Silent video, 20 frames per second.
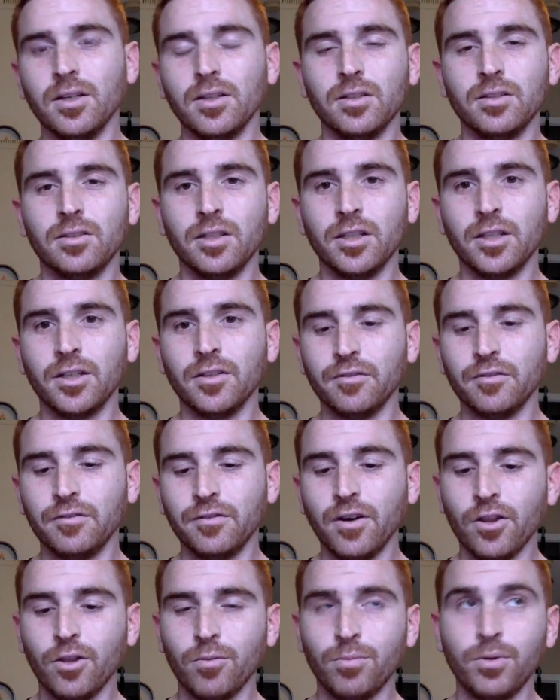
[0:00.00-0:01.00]
to give
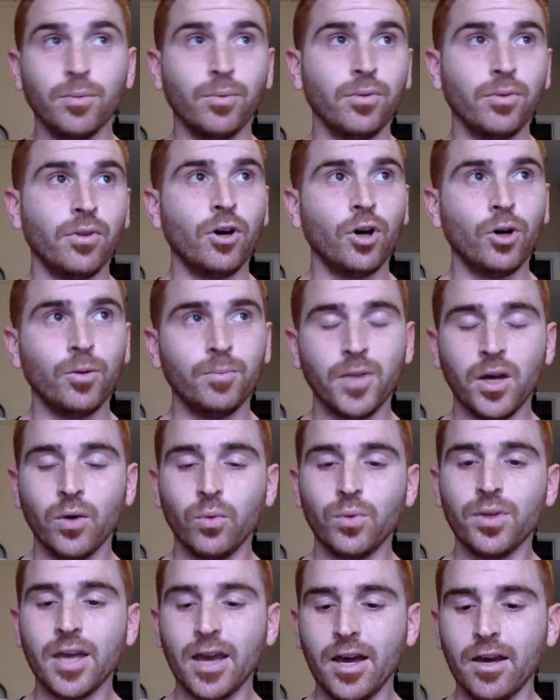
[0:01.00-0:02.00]
other people the hope that
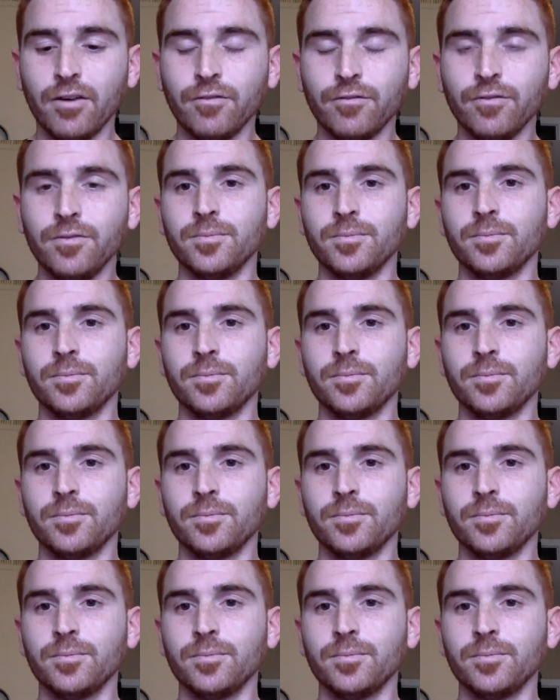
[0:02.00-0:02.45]
we have.